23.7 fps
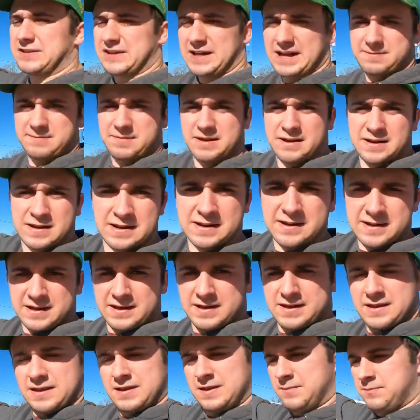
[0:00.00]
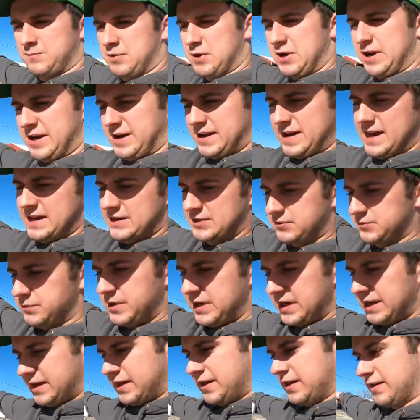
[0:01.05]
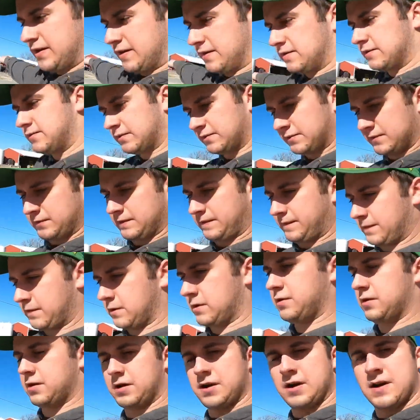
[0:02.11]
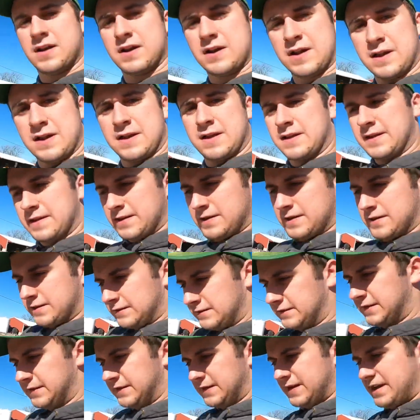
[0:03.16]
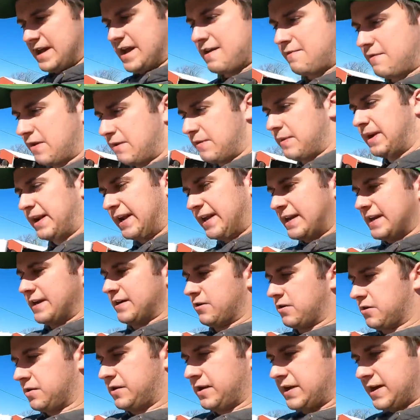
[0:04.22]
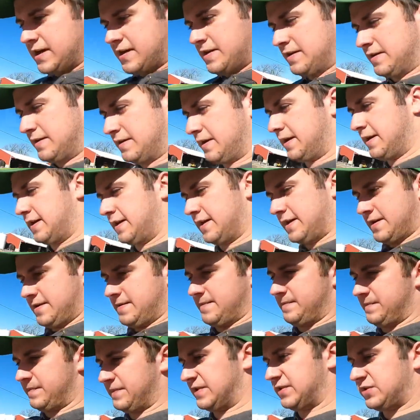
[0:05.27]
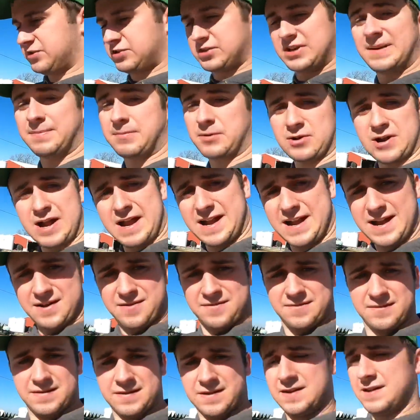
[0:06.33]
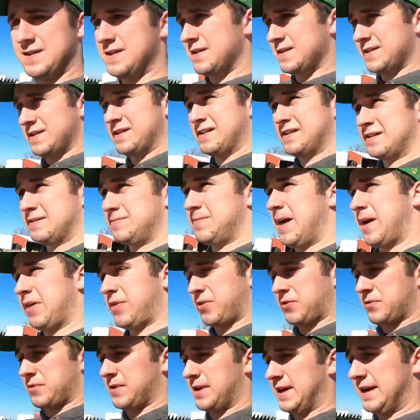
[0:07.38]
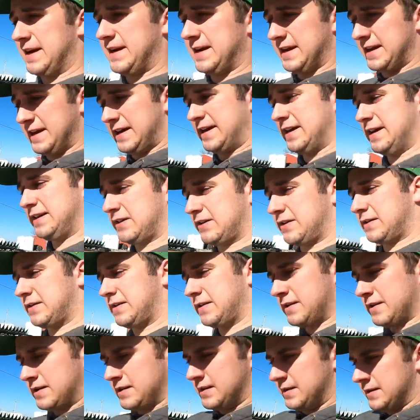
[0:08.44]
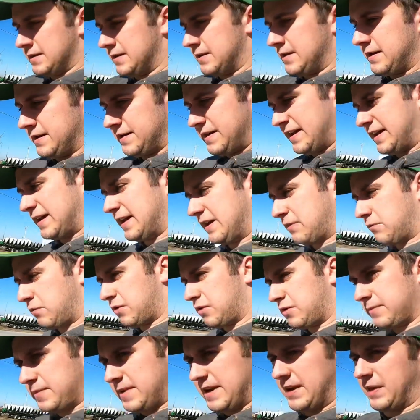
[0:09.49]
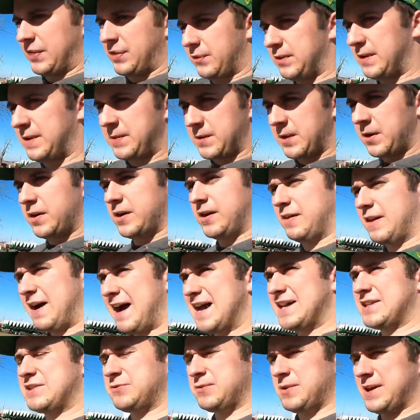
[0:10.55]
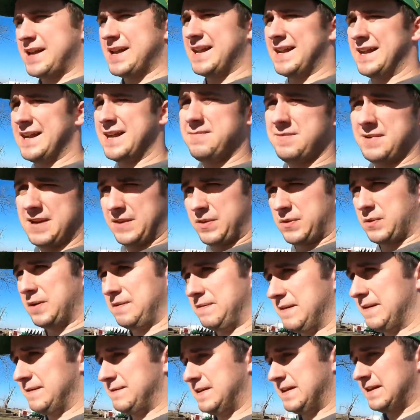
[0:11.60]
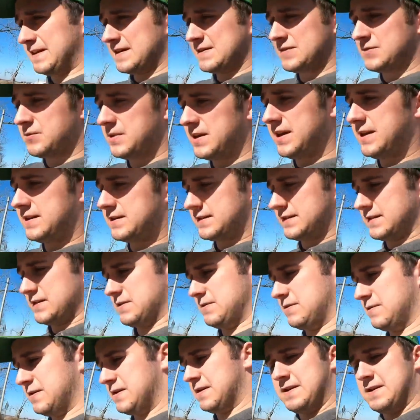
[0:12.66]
coming probably next week, so then that way we can get it early. It's cheaper right now. It's about I think he quoted me at $330 last week, and he hit me at $350 this week, so